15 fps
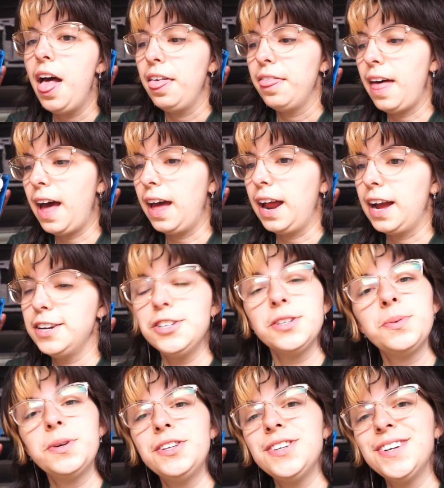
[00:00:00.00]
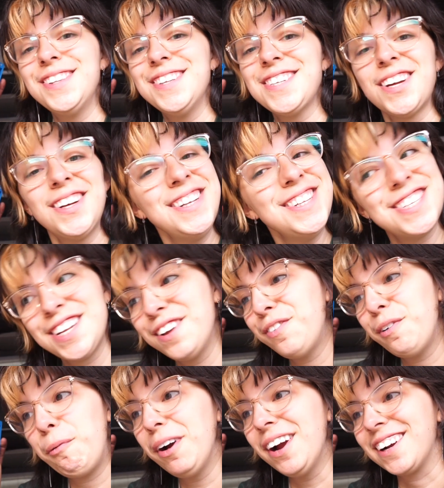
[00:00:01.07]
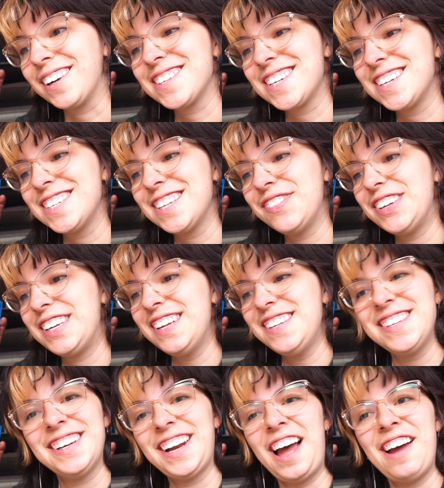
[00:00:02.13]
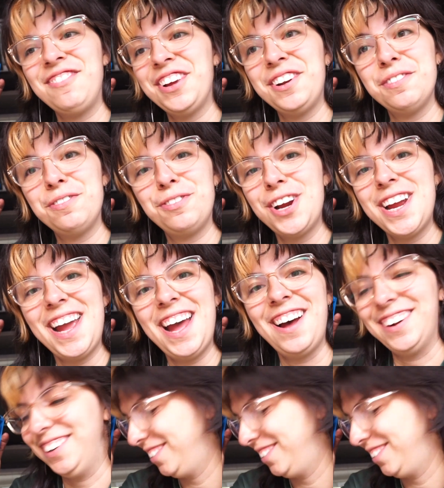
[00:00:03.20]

that I just want to turn this on and see if it works, because if it doesn't, I'm gonna freak out.